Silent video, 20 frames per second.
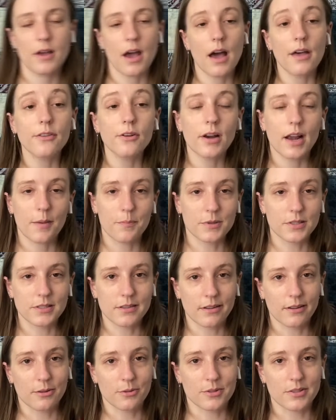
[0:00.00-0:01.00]
other
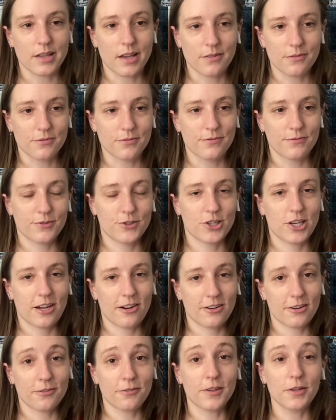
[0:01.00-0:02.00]
episodes, I've
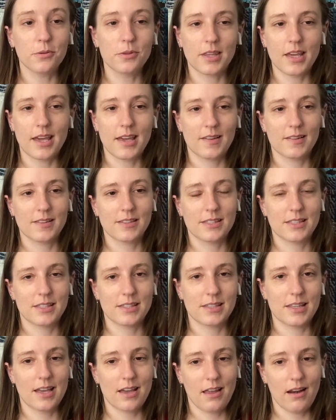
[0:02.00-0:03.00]
shared a few
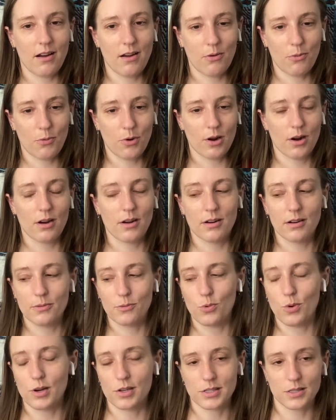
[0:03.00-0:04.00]
things that were
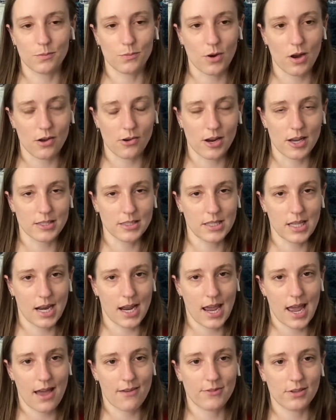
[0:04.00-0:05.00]
works in progress that
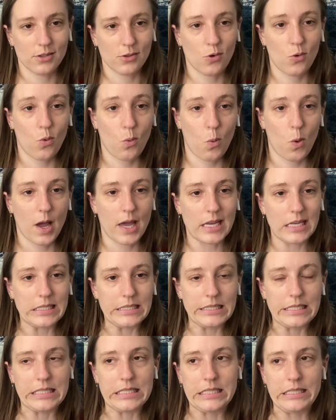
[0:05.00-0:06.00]
I haven't
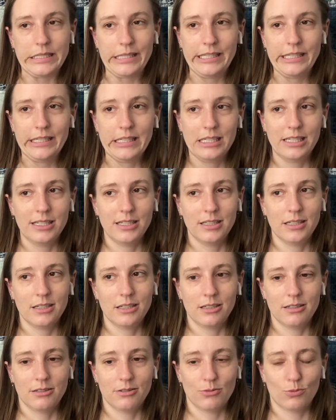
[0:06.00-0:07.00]
quite
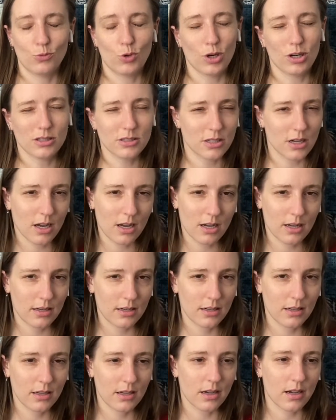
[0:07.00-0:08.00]
worked
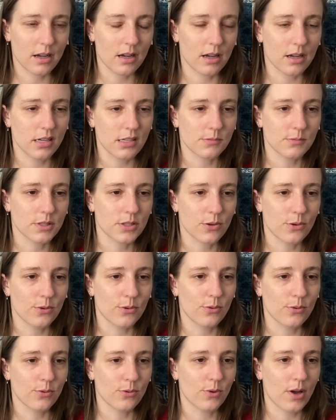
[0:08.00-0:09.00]
on. Um,
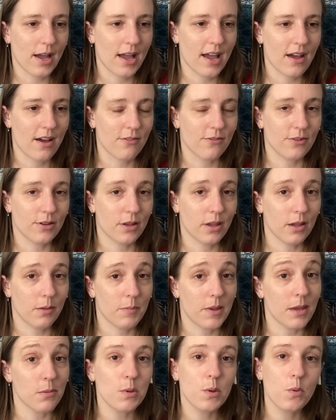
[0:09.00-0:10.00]
so I have a
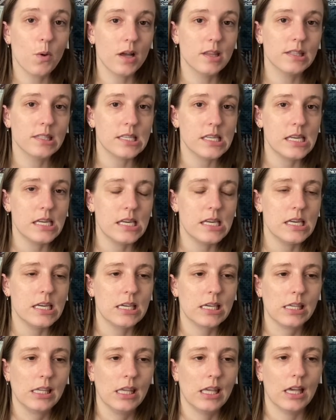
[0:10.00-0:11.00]
baby
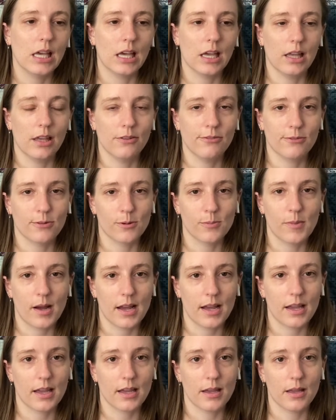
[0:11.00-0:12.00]
onesie uh, for
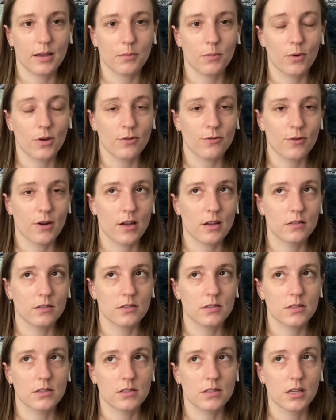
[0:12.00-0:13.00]
my
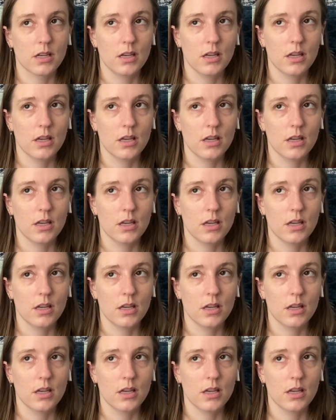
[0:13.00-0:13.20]
boyfriend's